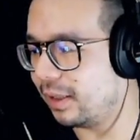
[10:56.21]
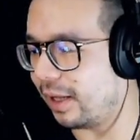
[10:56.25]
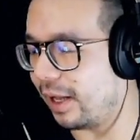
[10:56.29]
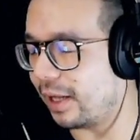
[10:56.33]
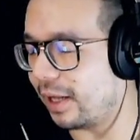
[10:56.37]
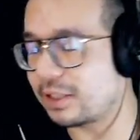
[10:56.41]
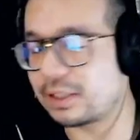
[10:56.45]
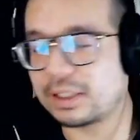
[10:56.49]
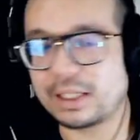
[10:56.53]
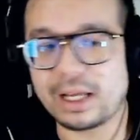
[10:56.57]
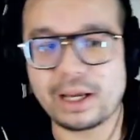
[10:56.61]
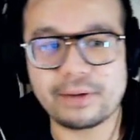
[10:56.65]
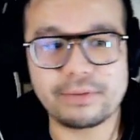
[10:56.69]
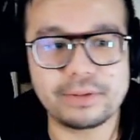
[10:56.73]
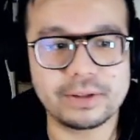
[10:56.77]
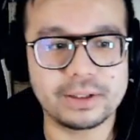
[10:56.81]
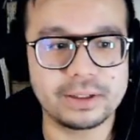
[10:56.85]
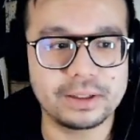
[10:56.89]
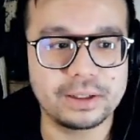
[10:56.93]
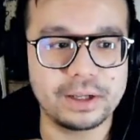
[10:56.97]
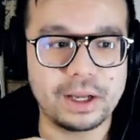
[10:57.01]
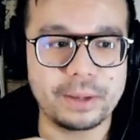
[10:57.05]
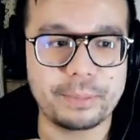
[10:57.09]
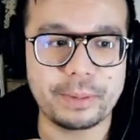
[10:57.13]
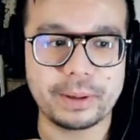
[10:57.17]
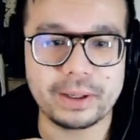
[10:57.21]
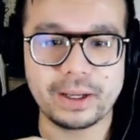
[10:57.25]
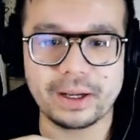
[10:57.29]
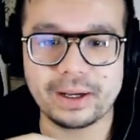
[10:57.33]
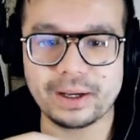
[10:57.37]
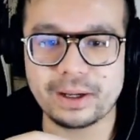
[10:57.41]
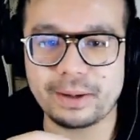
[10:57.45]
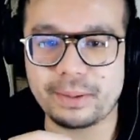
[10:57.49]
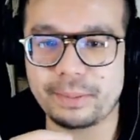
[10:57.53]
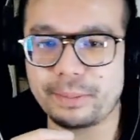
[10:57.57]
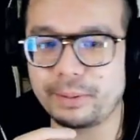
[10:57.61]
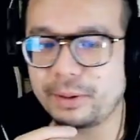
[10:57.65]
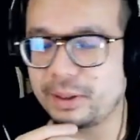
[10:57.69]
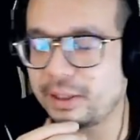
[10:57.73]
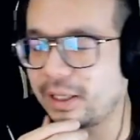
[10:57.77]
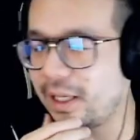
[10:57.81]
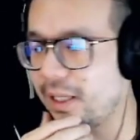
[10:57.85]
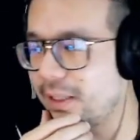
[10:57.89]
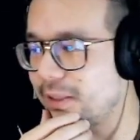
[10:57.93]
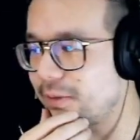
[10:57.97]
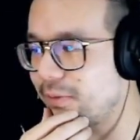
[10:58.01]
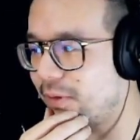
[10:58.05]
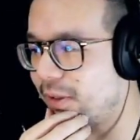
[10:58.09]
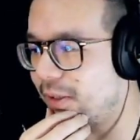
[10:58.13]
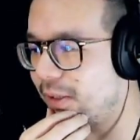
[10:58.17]
I actually have I put a
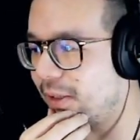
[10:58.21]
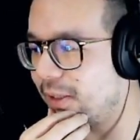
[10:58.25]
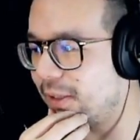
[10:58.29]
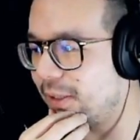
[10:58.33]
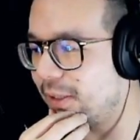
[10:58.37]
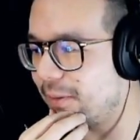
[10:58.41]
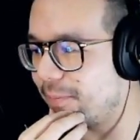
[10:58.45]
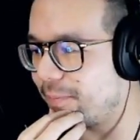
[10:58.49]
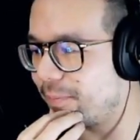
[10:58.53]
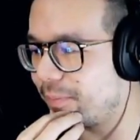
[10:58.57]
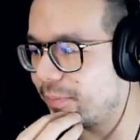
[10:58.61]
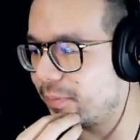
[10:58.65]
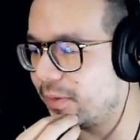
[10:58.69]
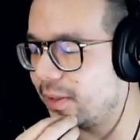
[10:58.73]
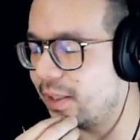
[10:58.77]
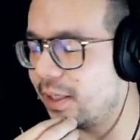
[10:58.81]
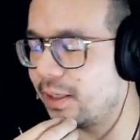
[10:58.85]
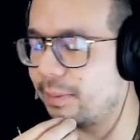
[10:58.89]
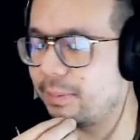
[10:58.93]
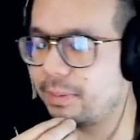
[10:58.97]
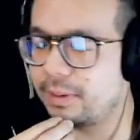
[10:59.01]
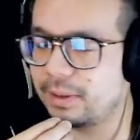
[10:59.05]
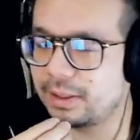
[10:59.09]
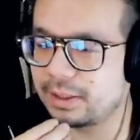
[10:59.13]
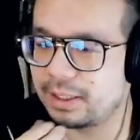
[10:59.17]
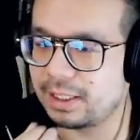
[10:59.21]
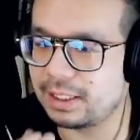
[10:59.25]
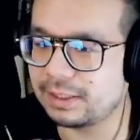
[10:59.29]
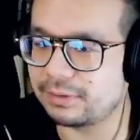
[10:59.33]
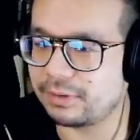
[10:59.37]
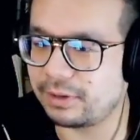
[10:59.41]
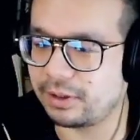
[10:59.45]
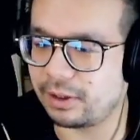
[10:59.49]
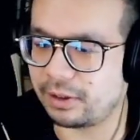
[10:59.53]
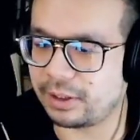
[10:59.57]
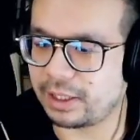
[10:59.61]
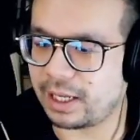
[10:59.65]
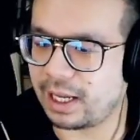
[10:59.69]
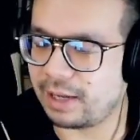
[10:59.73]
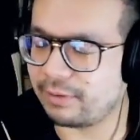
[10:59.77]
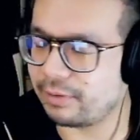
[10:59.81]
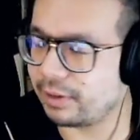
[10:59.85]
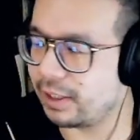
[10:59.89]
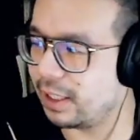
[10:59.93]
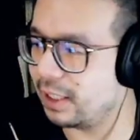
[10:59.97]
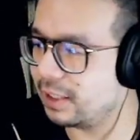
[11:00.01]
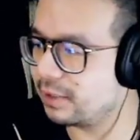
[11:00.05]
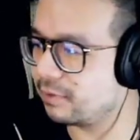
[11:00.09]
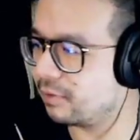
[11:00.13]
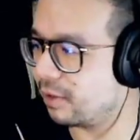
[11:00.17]
case fan on it, not a case fan on. I have a
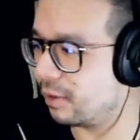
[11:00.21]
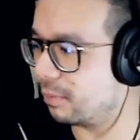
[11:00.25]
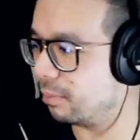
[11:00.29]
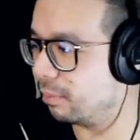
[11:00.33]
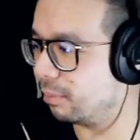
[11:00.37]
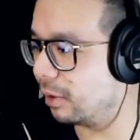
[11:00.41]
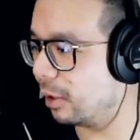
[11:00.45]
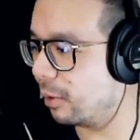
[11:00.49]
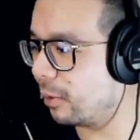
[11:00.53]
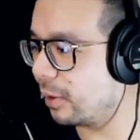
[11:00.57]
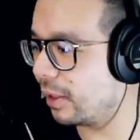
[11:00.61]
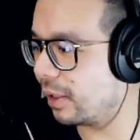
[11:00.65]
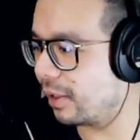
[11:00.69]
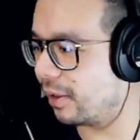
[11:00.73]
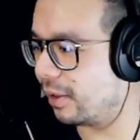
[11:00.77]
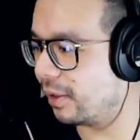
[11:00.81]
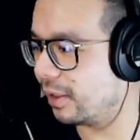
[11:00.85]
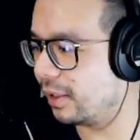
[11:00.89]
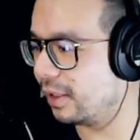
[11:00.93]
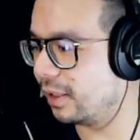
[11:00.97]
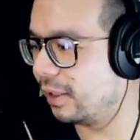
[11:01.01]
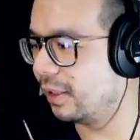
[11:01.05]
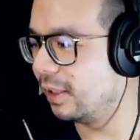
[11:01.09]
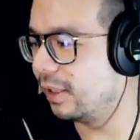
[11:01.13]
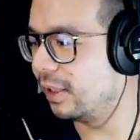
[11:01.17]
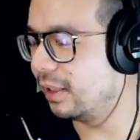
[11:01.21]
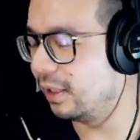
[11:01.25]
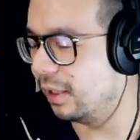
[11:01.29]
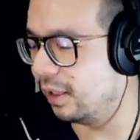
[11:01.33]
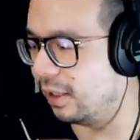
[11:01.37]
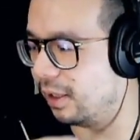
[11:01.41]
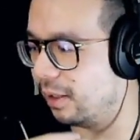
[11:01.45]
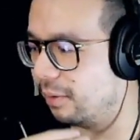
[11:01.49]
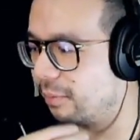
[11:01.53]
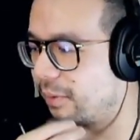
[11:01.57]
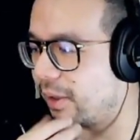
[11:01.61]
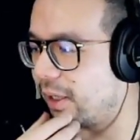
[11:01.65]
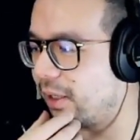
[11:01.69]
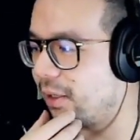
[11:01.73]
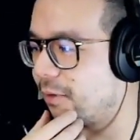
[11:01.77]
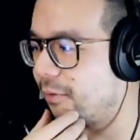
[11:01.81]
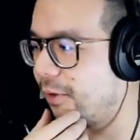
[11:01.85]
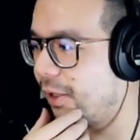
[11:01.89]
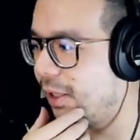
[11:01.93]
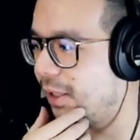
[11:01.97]
case fan blowing on it, kind of